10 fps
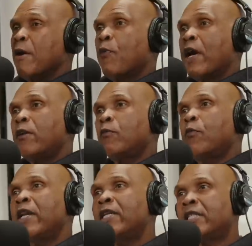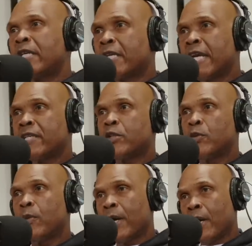When when does it get to
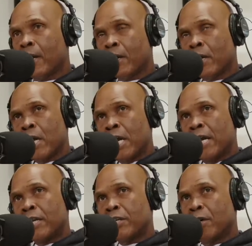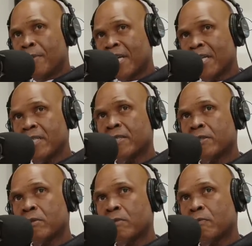where you know,
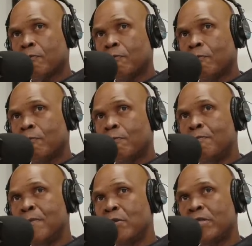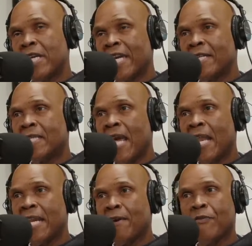because music and
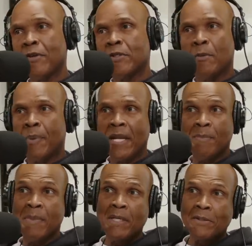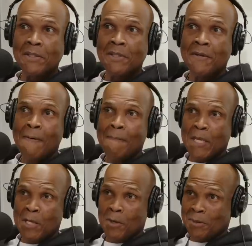talent at first don't pay the bills.
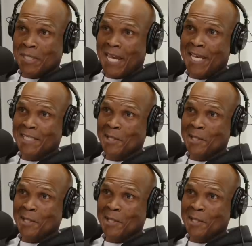No. You know what I'm saying?